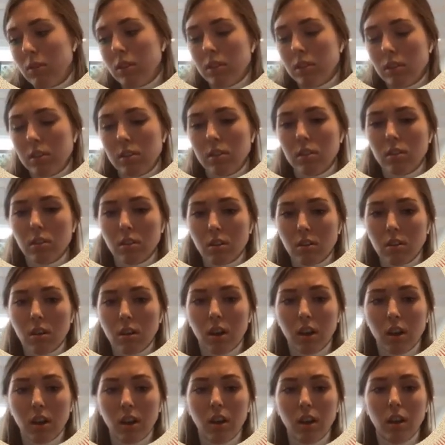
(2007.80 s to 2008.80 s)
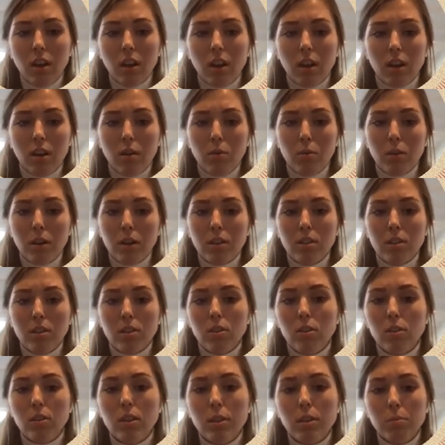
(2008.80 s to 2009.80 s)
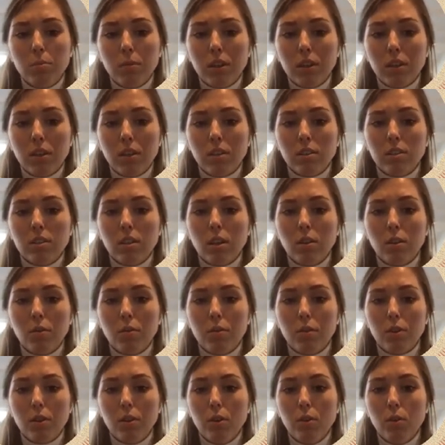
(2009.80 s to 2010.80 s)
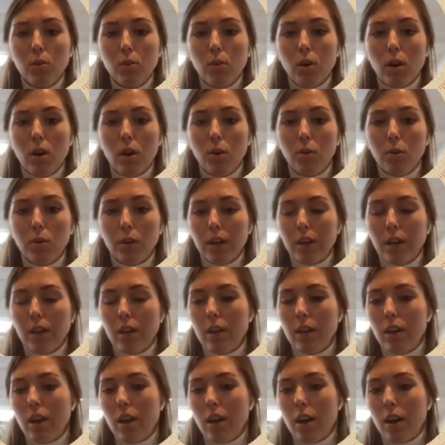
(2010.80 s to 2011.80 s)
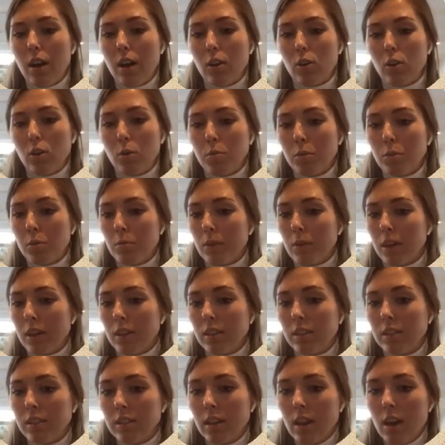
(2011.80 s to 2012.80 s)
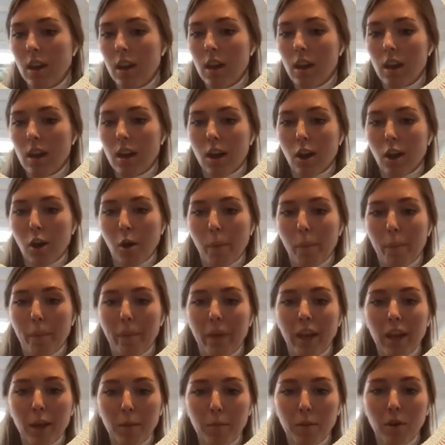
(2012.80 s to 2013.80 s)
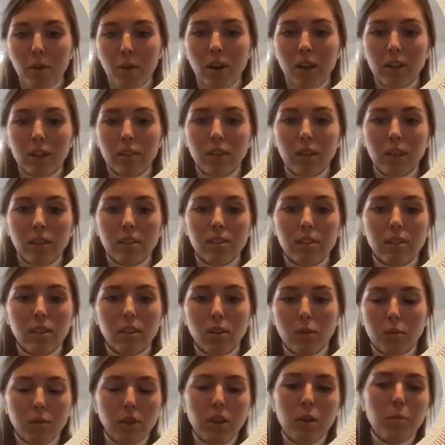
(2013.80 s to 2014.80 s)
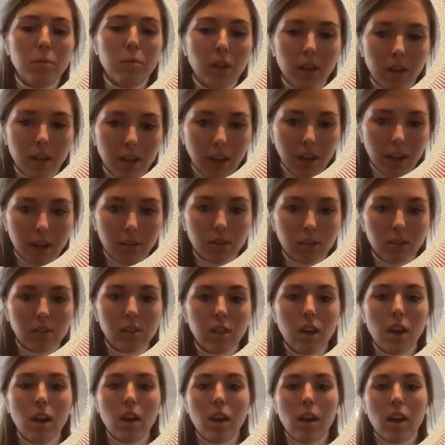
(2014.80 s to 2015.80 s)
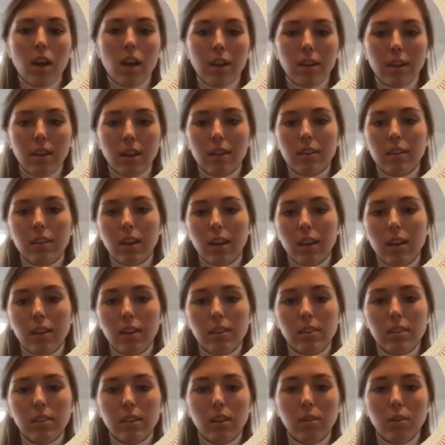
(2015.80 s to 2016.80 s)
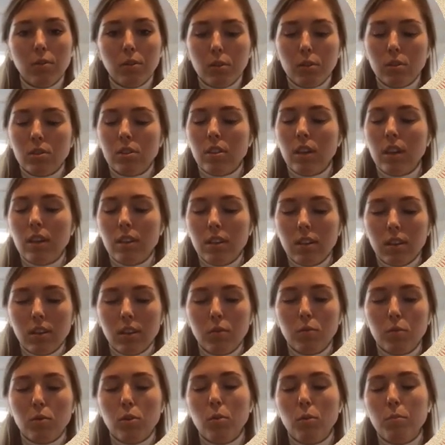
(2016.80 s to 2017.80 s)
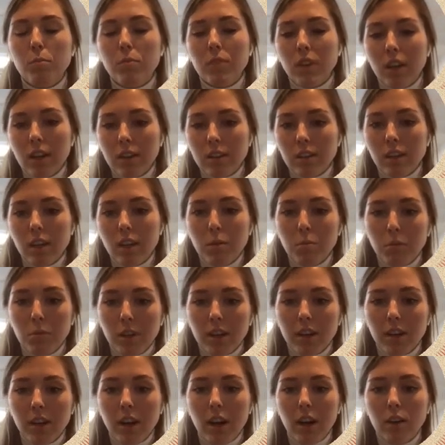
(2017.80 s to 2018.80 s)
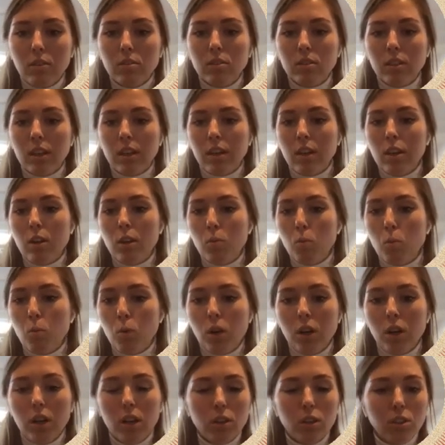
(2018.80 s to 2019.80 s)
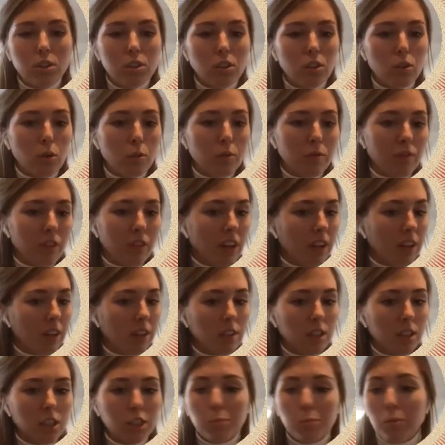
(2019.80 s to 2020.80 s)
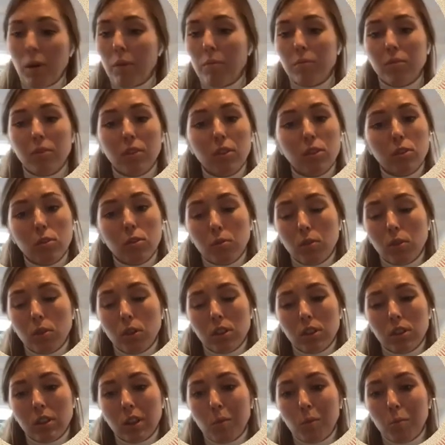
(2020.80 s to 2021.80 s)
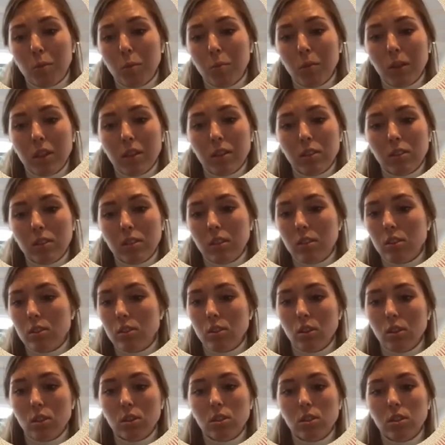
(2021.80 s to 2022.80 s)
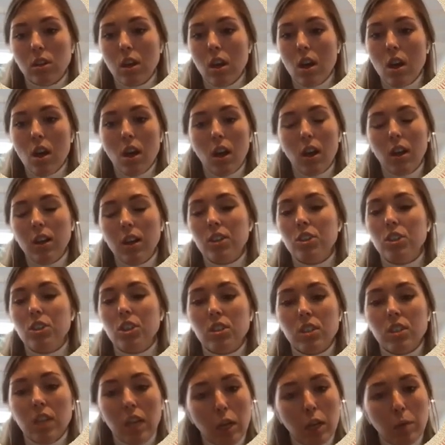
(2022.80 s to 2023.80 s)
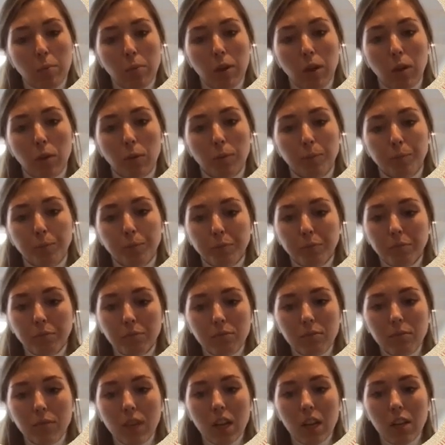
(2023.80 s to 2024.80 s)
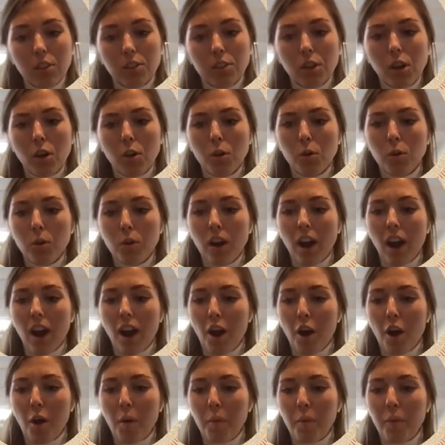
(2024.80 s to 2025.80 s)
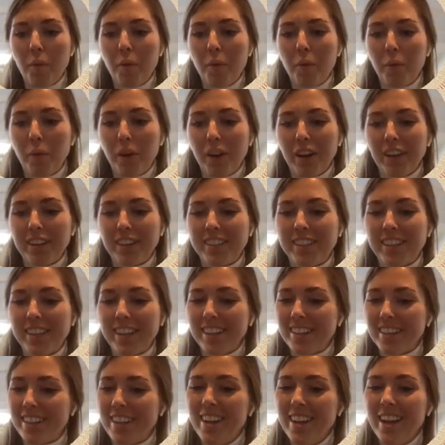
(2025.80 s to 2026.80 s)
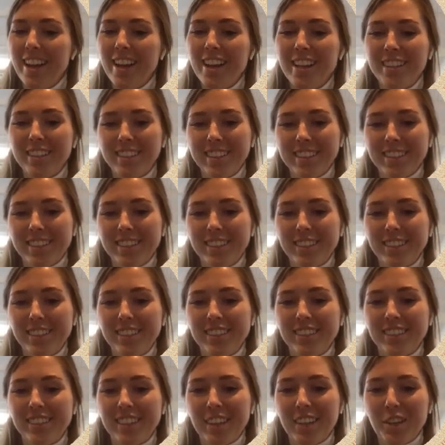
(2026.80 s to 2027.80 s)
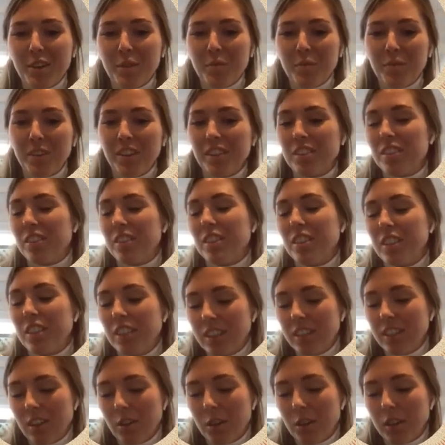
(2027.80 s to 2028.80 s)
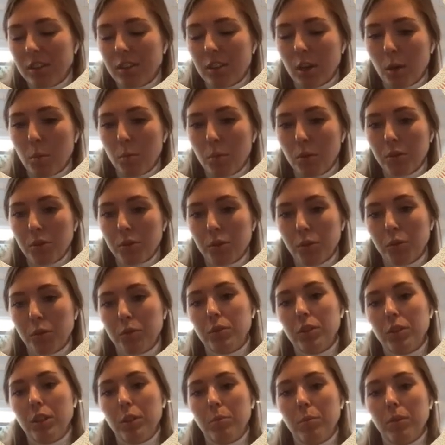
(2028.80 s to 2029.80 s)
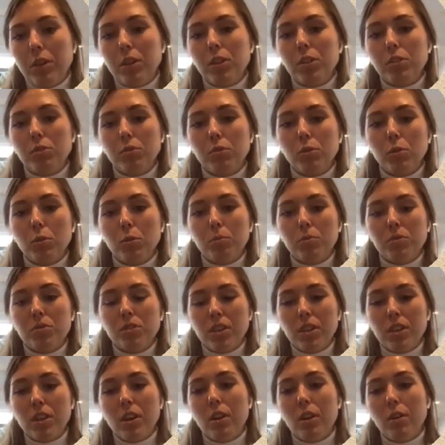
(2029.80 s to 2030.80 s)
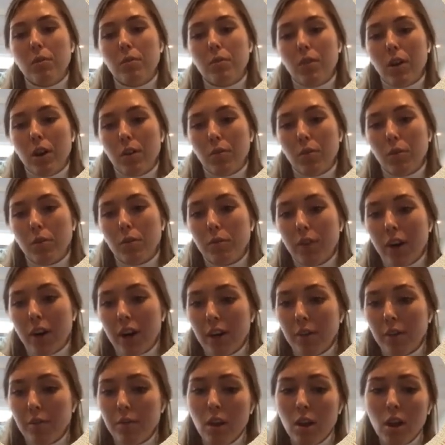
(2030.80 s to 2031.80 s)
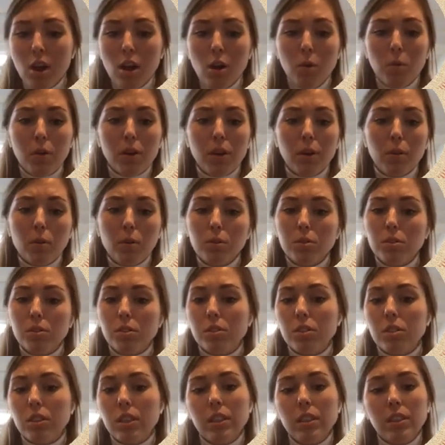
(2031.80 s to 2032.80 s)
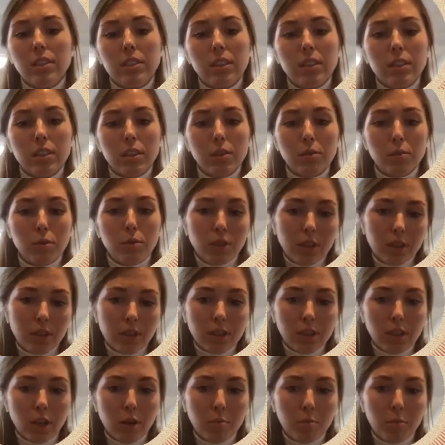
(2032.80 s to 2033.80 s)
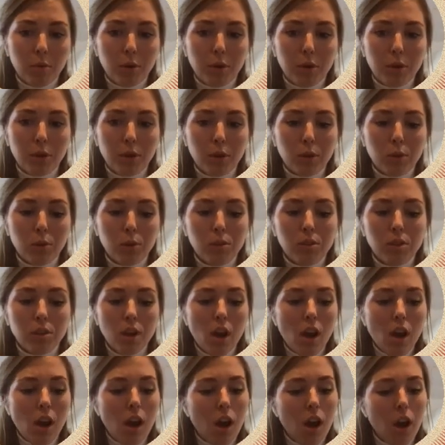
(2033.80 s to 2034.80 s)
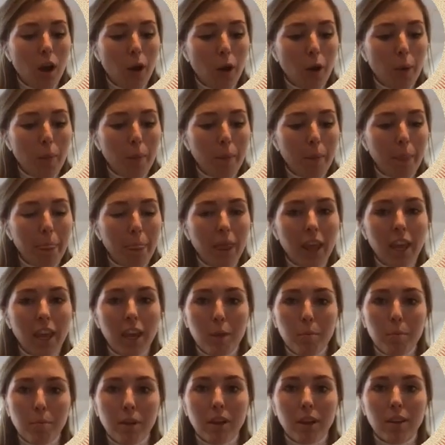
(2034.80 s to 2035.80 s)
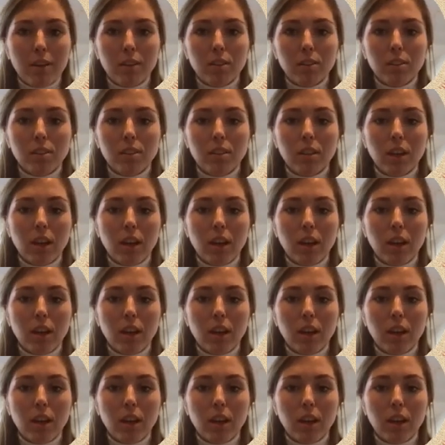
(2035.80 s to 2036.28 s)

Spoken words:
an okay way to do it, because if you already compromised email addresses of email accounts, in that case, if you send it from that email account, then it will circumvent the spam filter, for example, because it's just a legit email. So what I said, these are examples of emails from TA505. What I also see is that they, for example, use emails